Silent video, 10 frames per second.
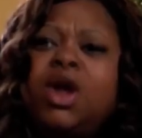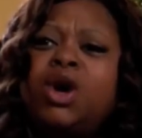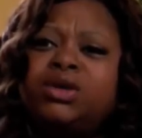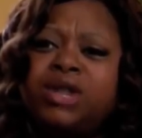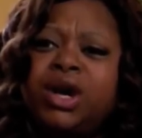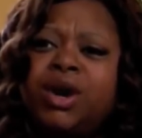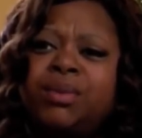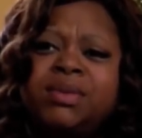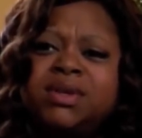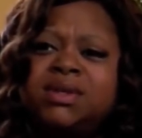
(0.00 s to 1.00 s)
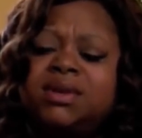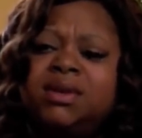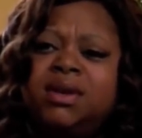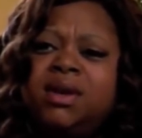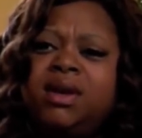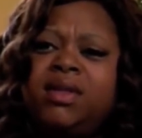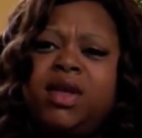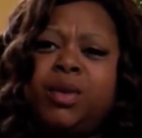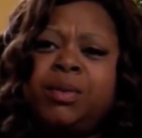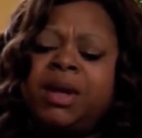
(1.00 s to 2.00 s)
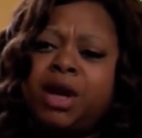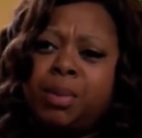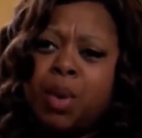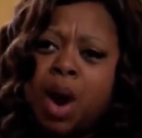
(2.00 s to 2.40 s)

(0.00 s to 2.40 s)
long term there would be any